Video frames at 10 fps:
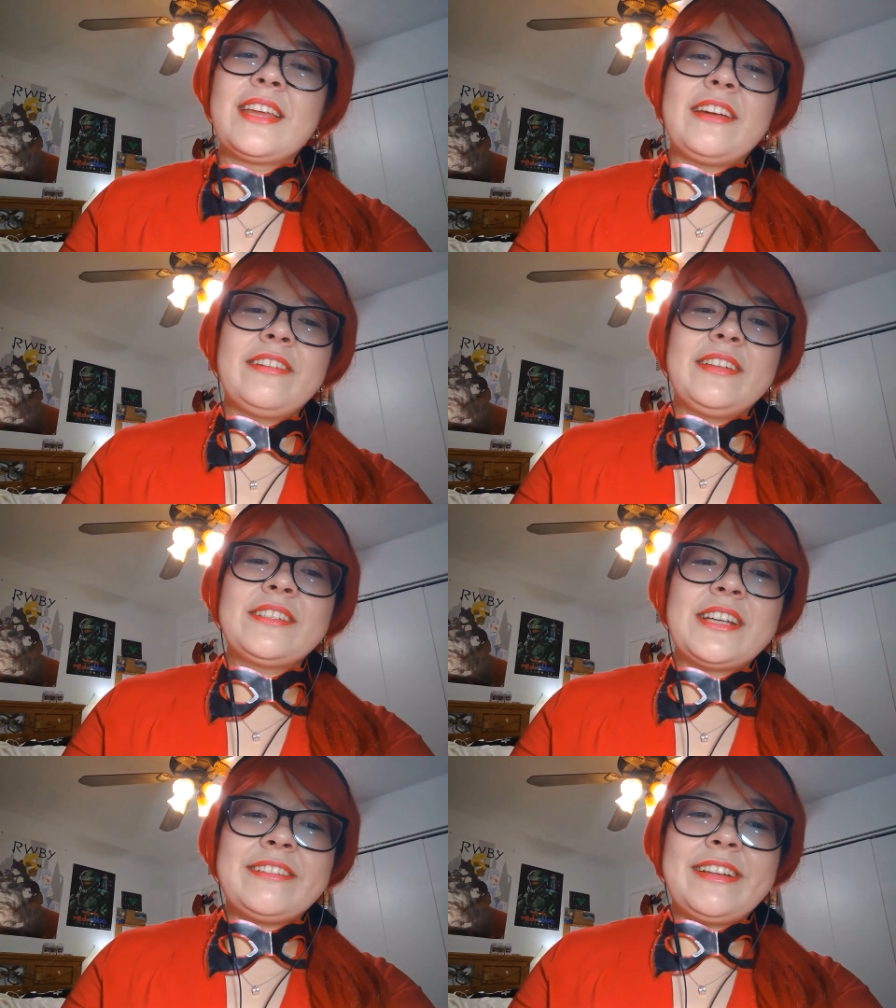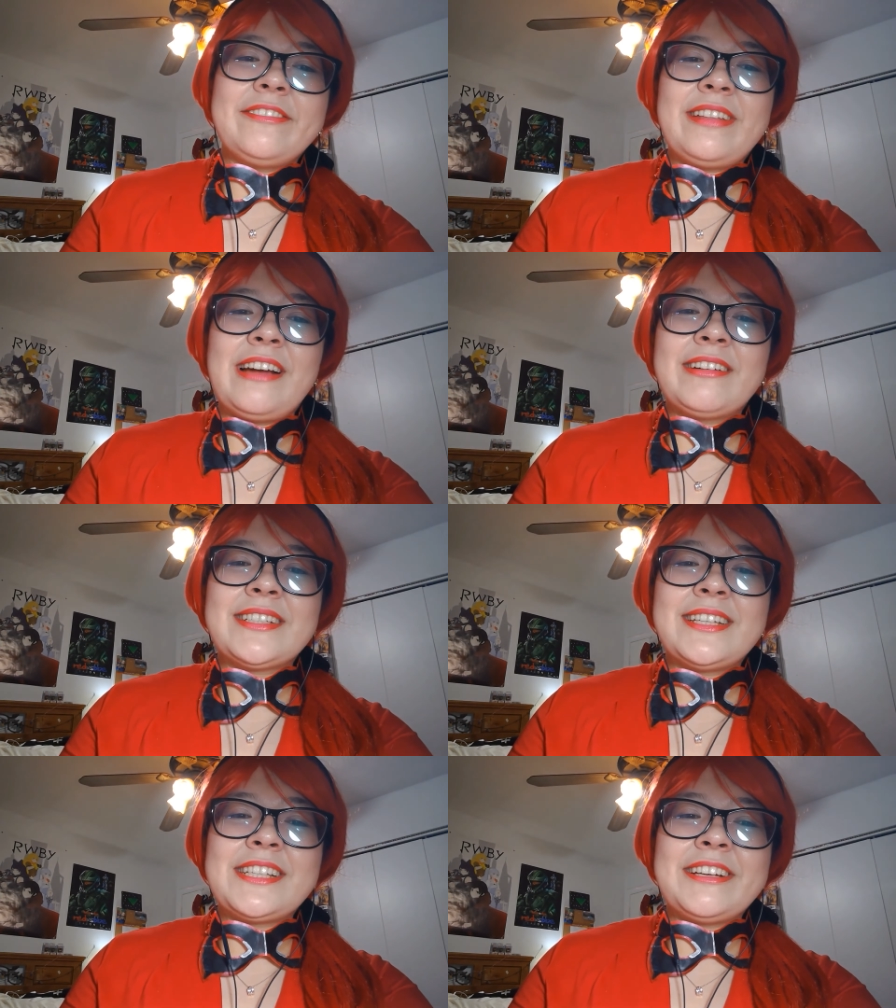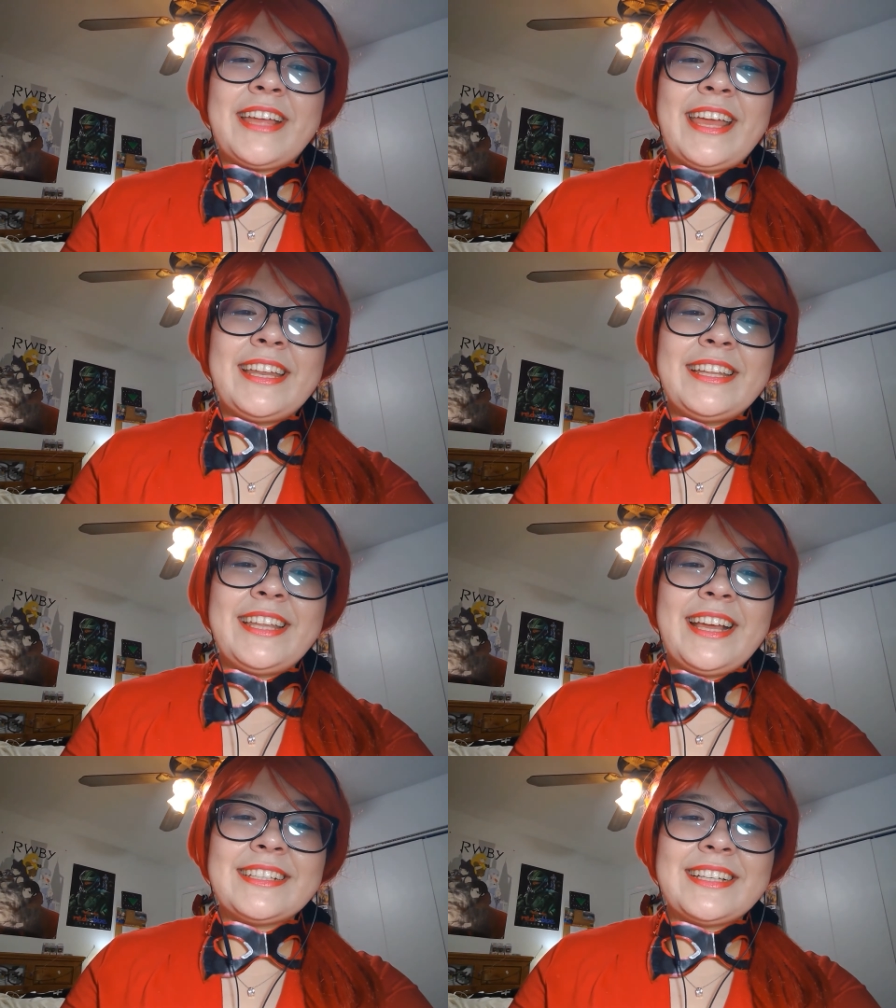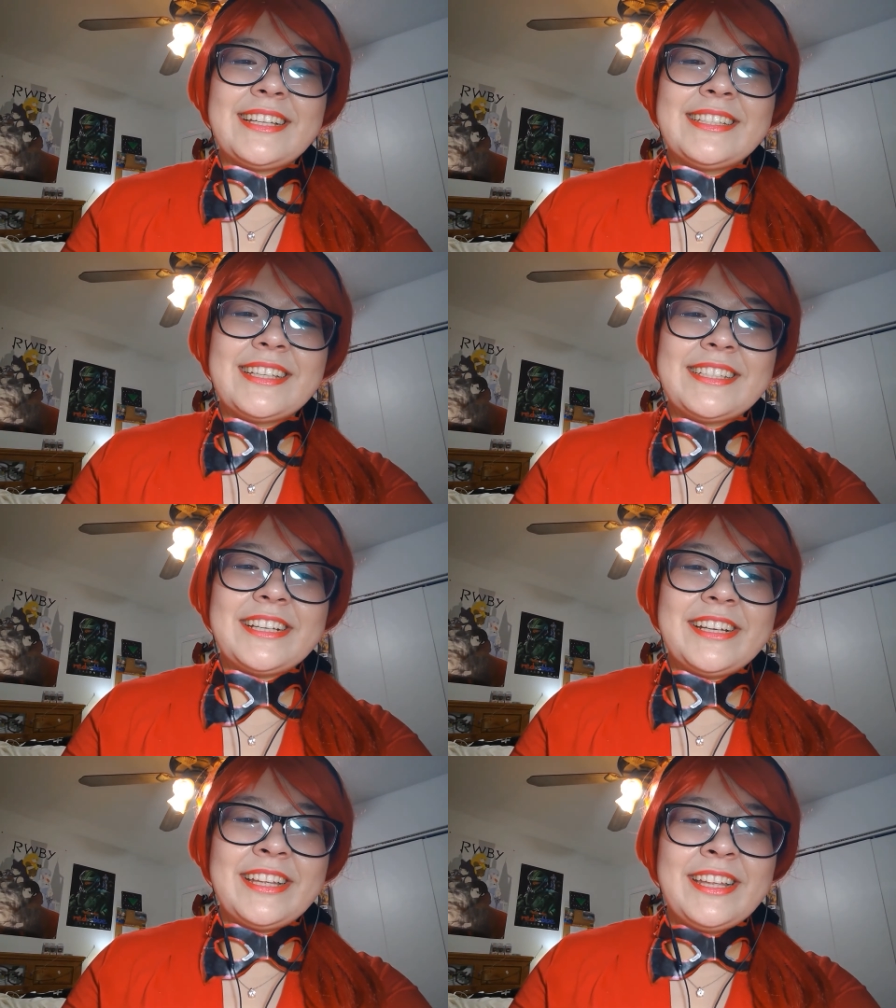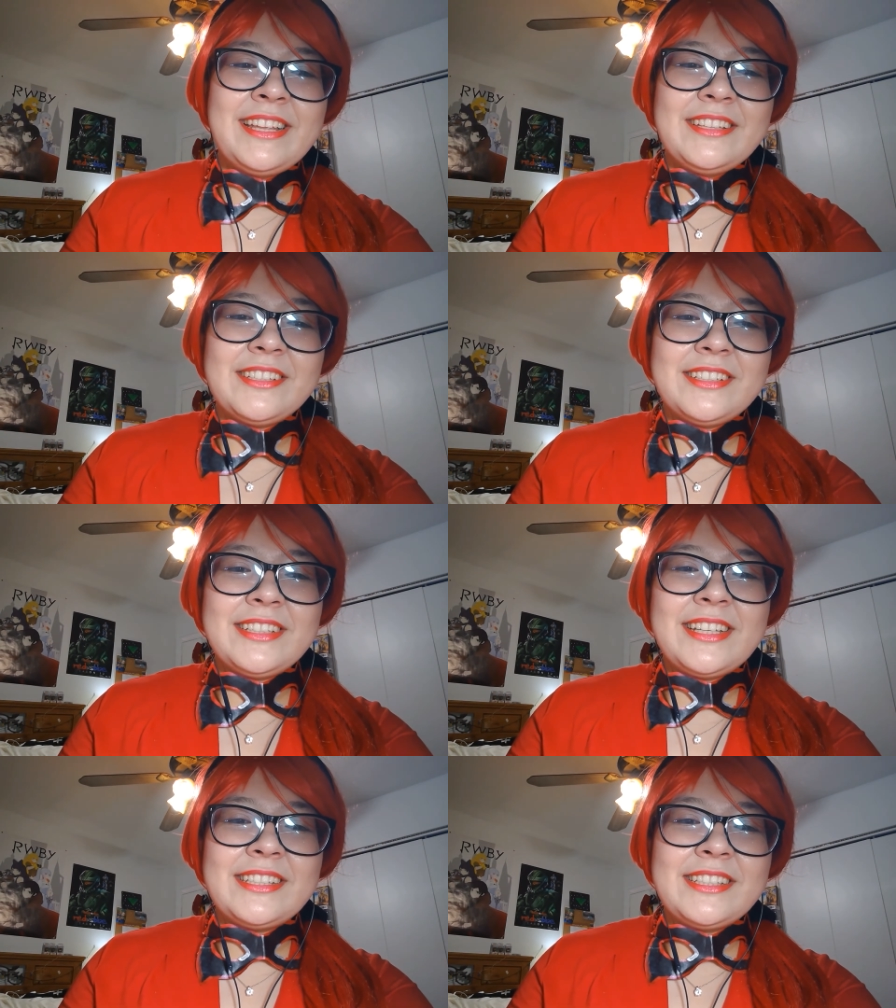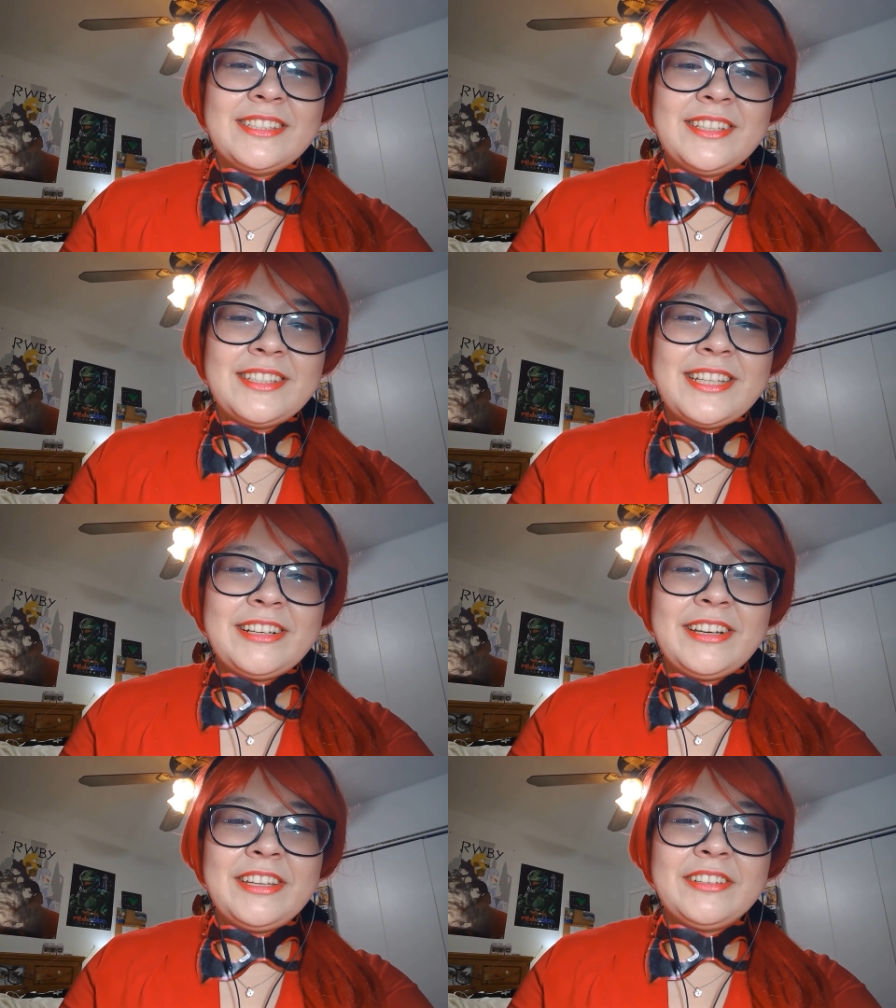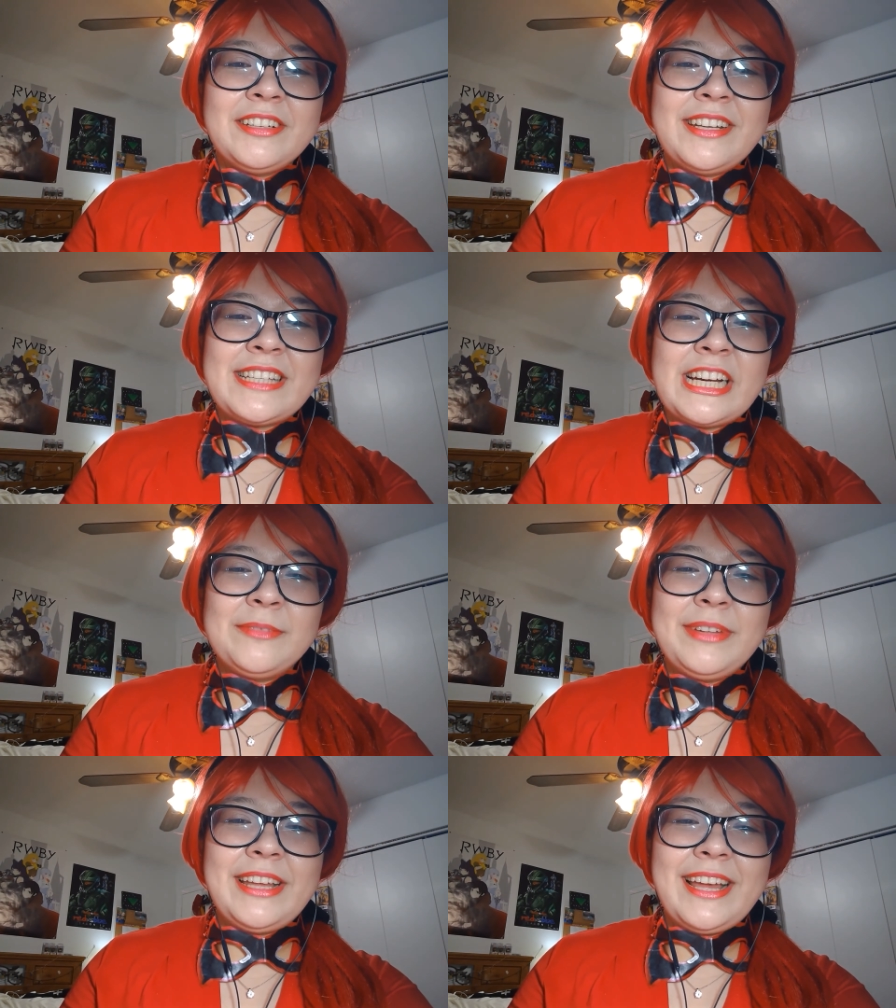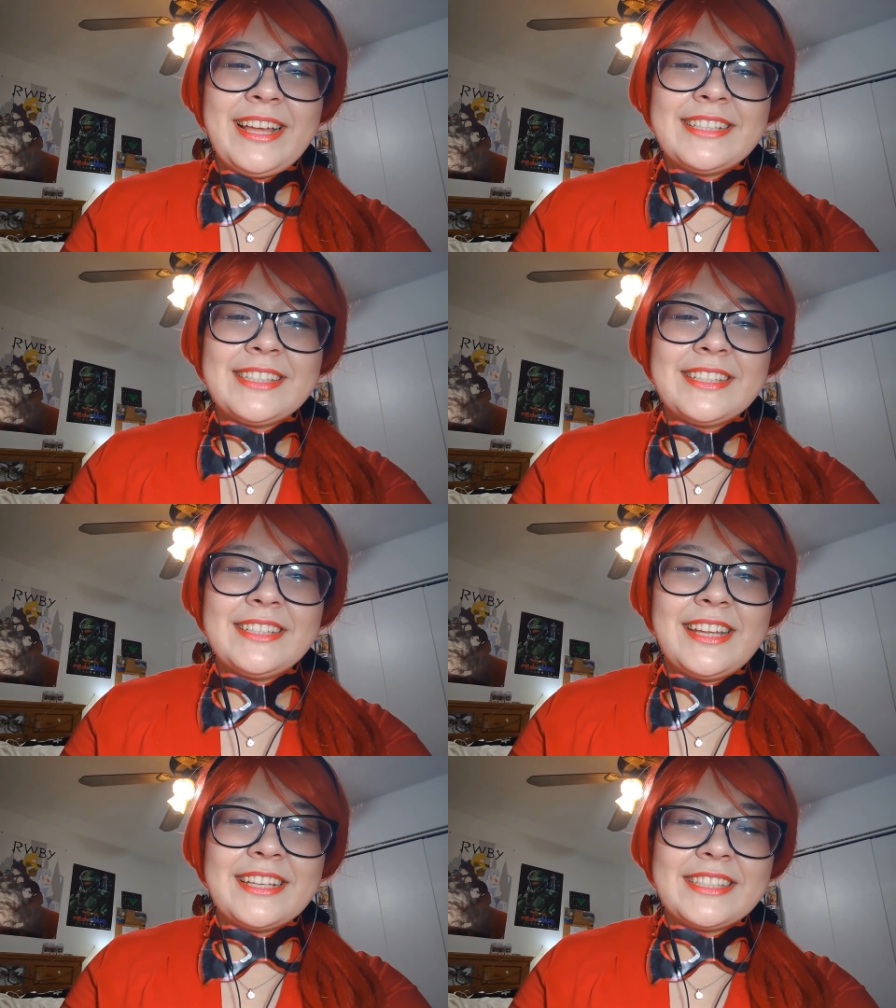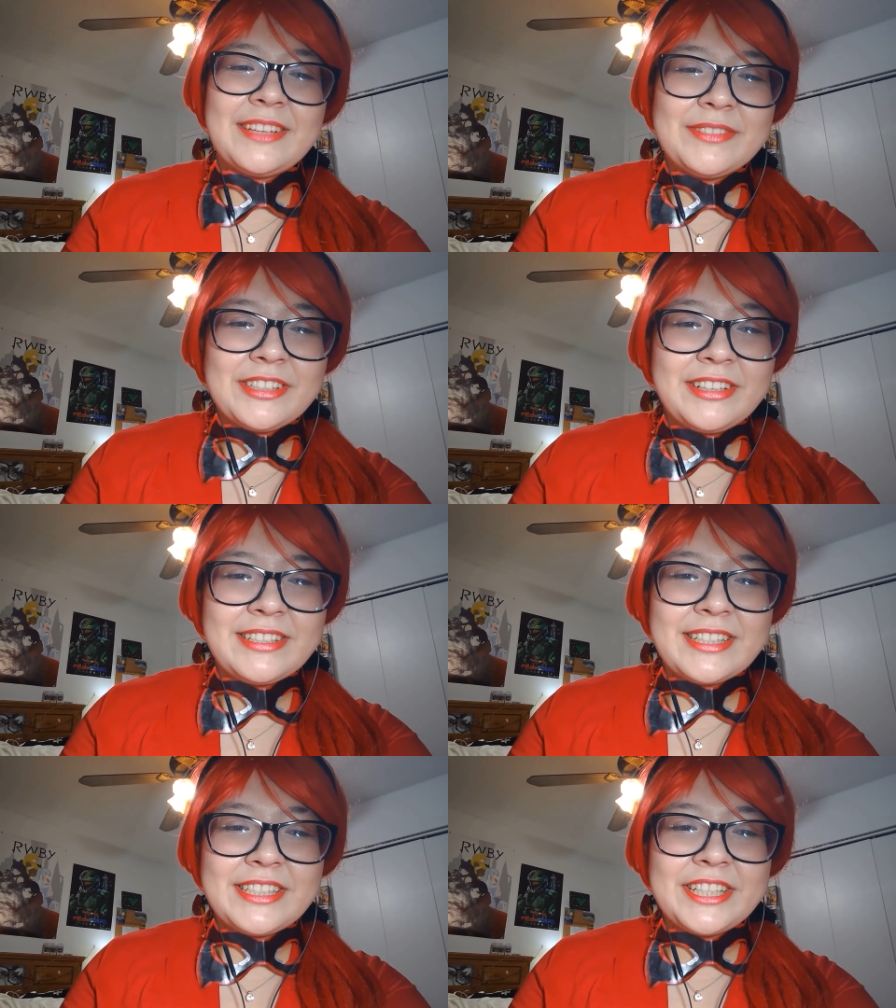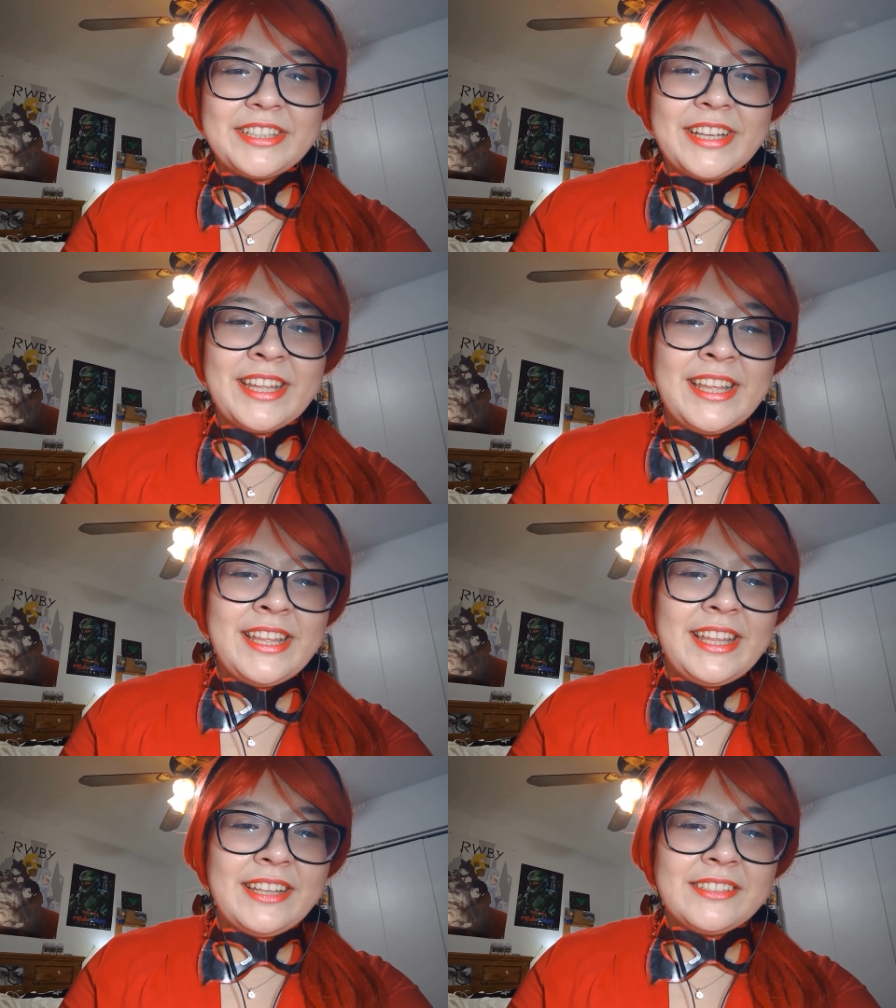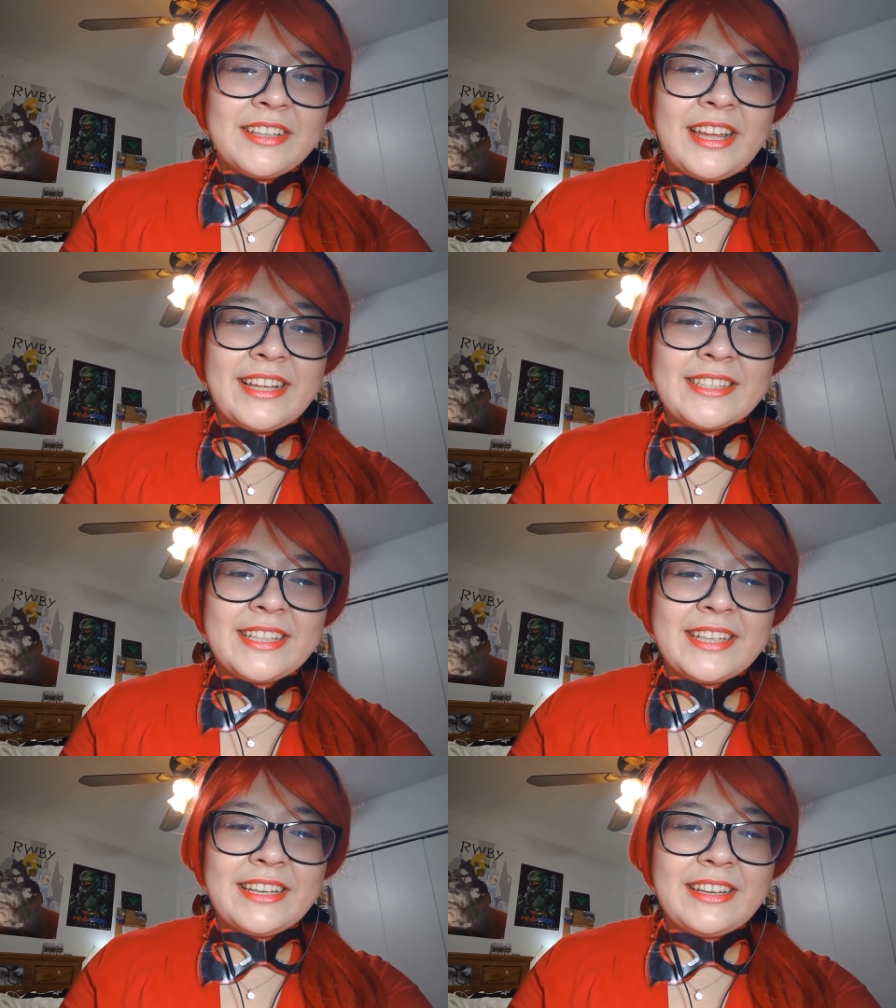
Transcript: Cherry, Cherry the flowers and Cherry candy. Thanks," said Cherry. "So this is the secret you couldn't tell me?" I asked. "Yes, I'm sorry," said Cherry. "It's okay," I said.